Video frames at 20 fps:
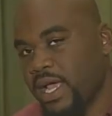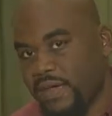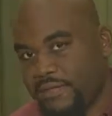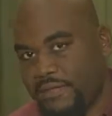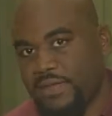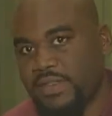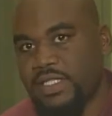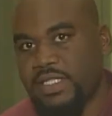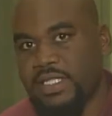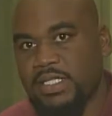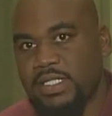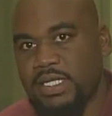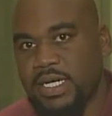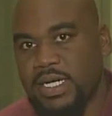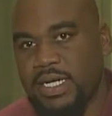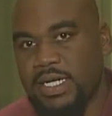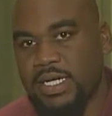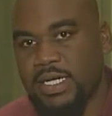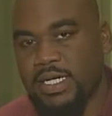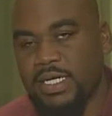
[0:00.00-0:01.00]
emphasis.
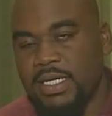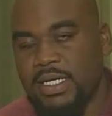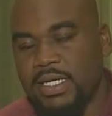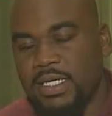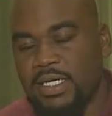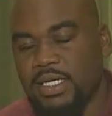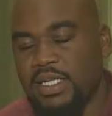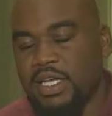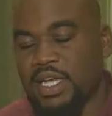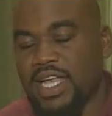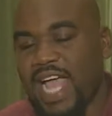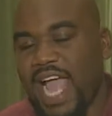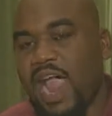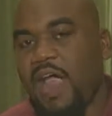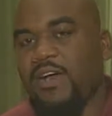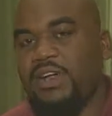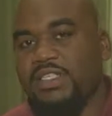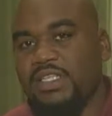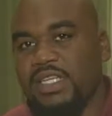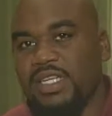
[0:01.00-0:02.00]
Your
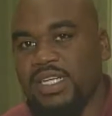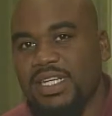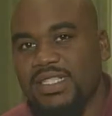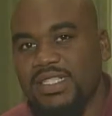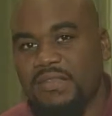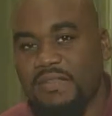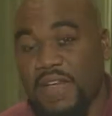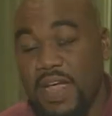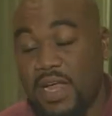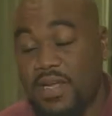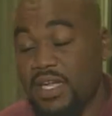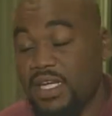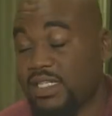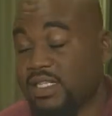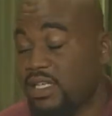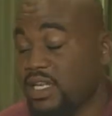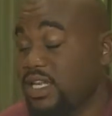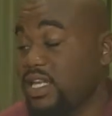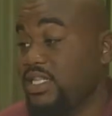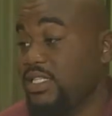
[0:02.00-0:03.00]
character is the
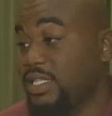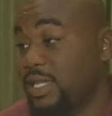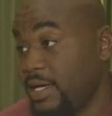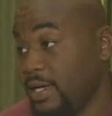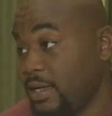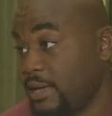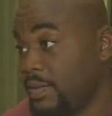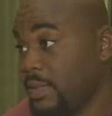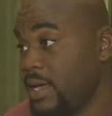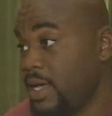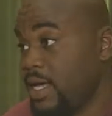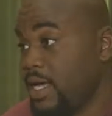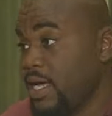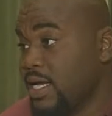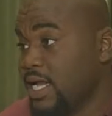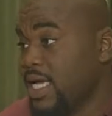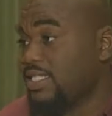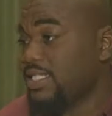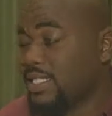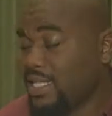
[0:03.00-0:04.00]
foundation of your team.
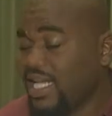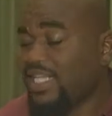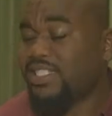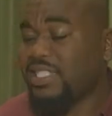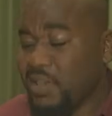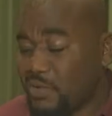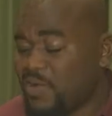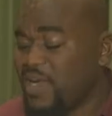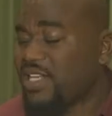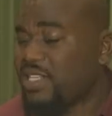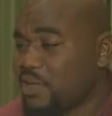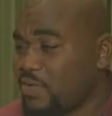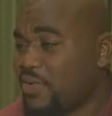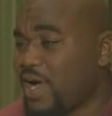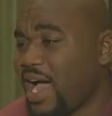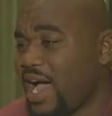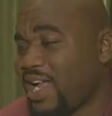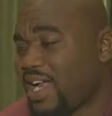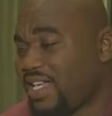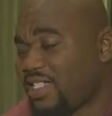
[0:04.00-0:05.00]
That's the reason
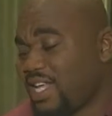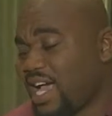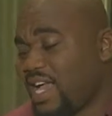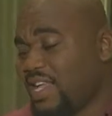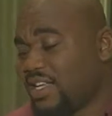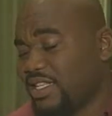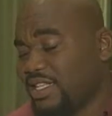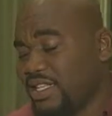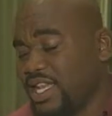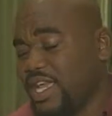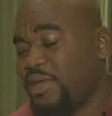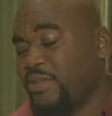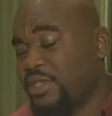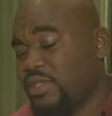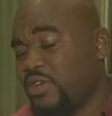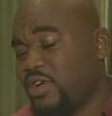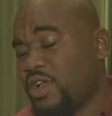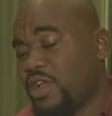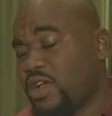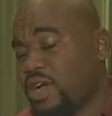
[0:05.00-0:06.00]
why, that's how your team is
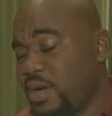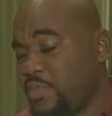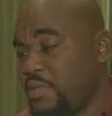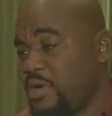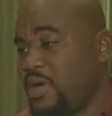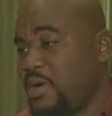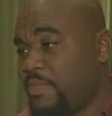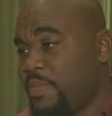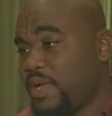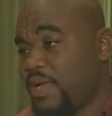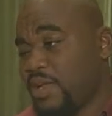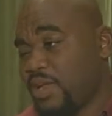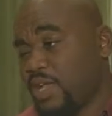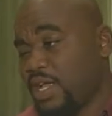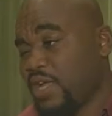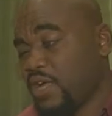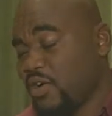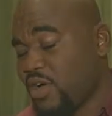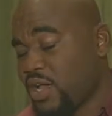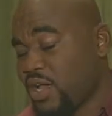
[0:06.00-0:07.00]
gonna come up
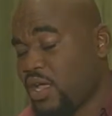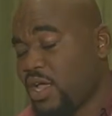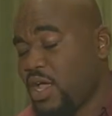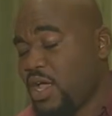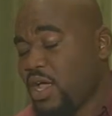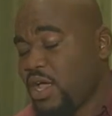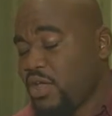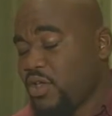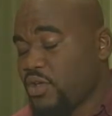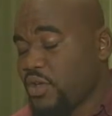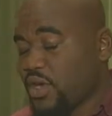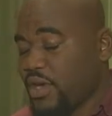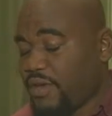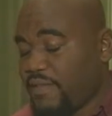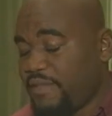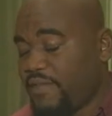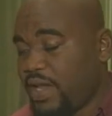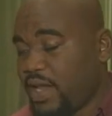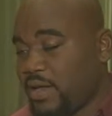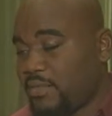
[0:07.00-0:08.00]
and you're gonna
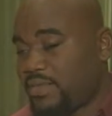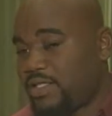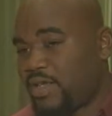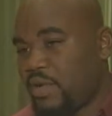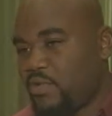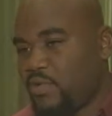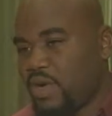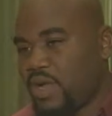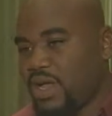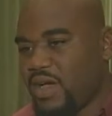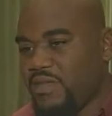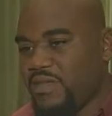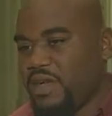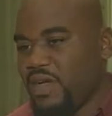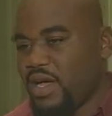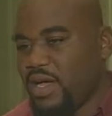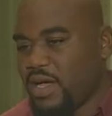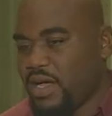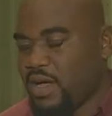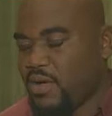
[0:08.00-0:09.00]
develop somewhat of
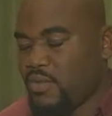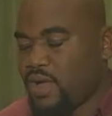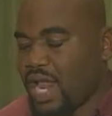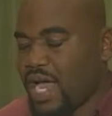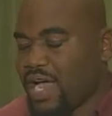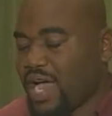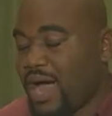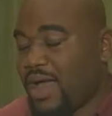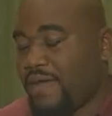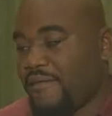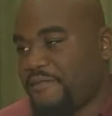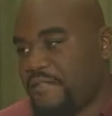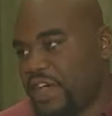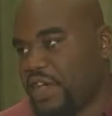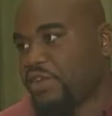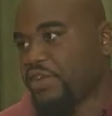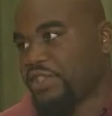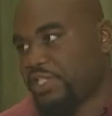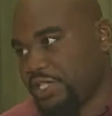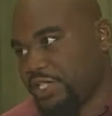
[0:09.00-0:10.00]
a what I call a
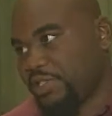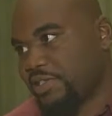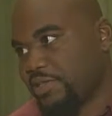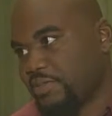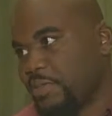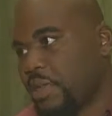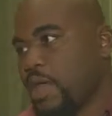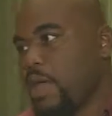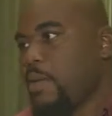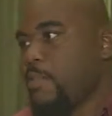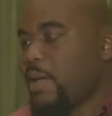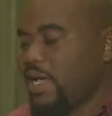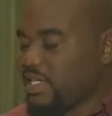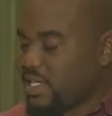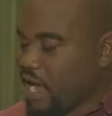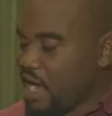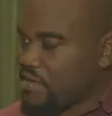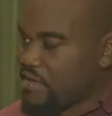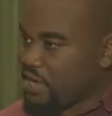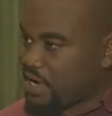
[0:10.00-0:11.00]
feeder system.
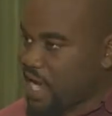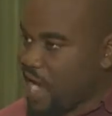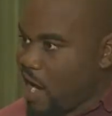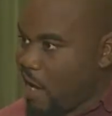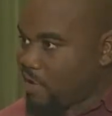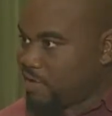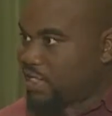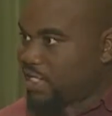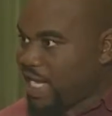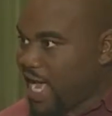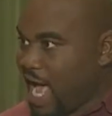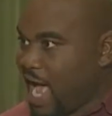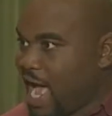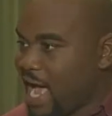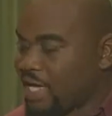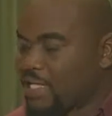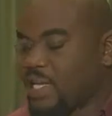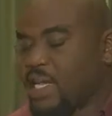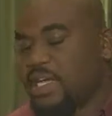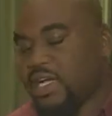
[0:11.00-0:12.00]
Based on your character
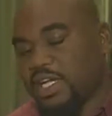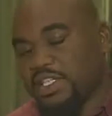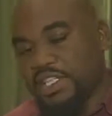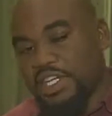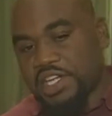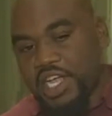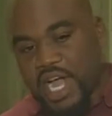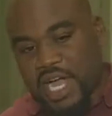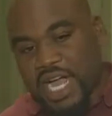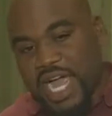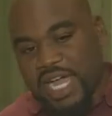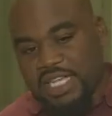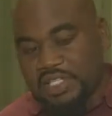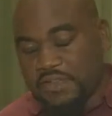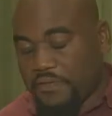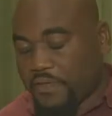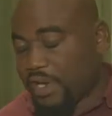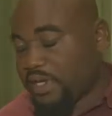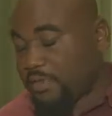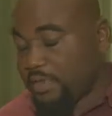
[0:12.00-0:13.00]
guys. Because your young guys,
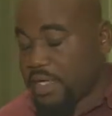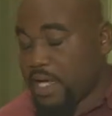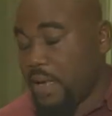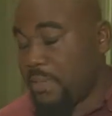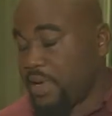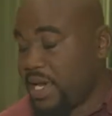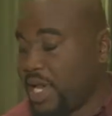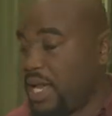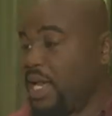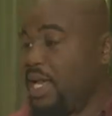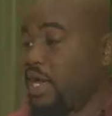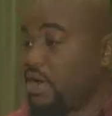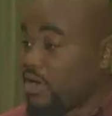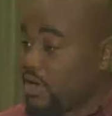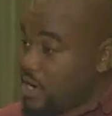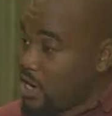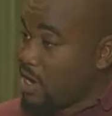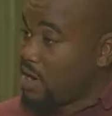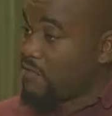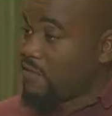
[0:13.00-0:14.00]
your freshmen coming in, they're gonna
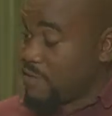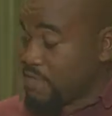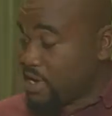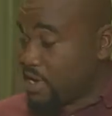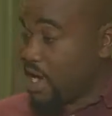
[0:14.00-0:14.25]
learn from your